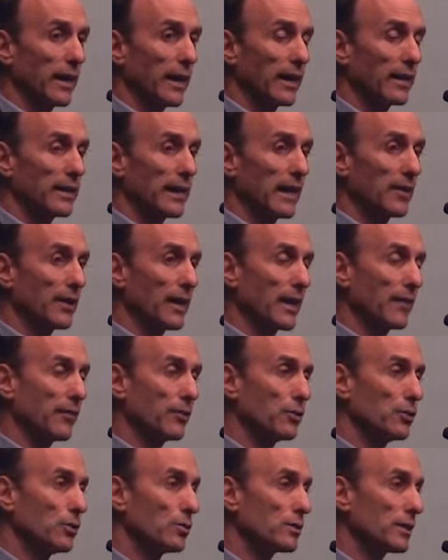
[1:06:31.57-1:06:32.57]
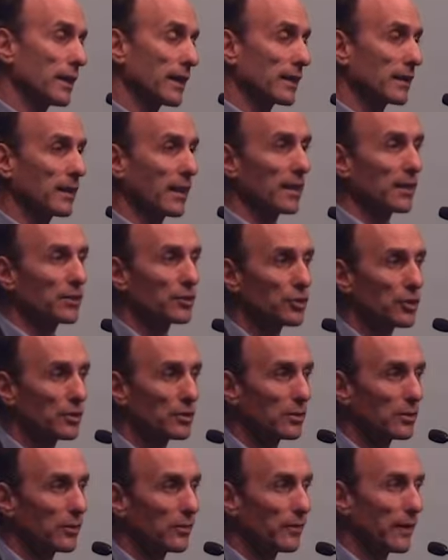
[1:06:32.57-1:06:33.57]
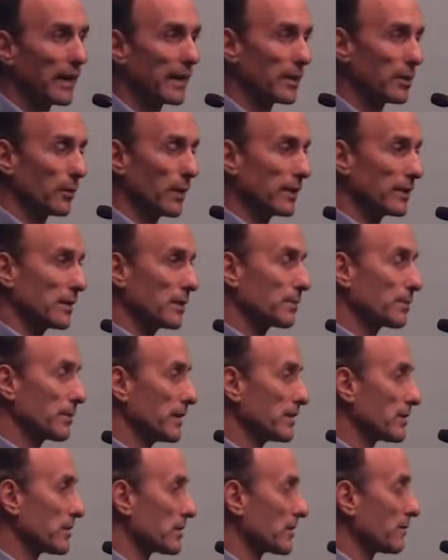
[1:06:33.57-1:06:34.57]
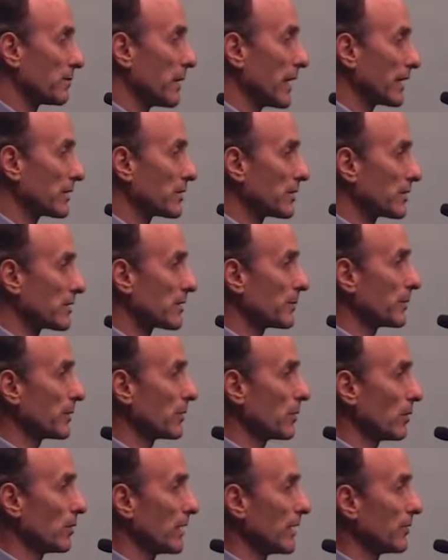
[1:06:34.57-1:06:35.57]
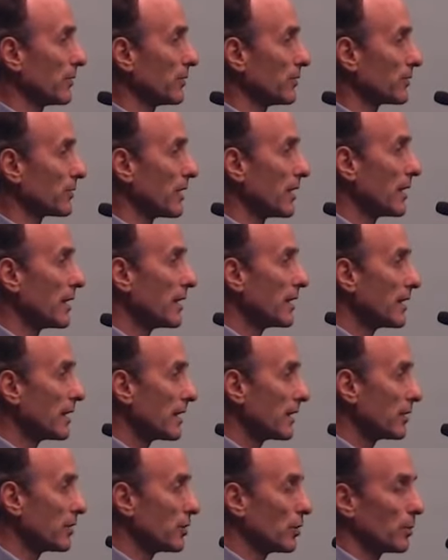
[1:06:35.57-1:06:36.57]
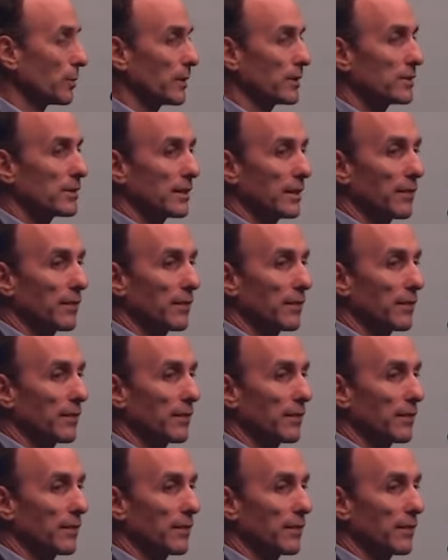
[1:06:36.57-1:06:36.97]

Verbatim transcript: and now they have a new technology to evaluate the presence of botulism at low levels in humans,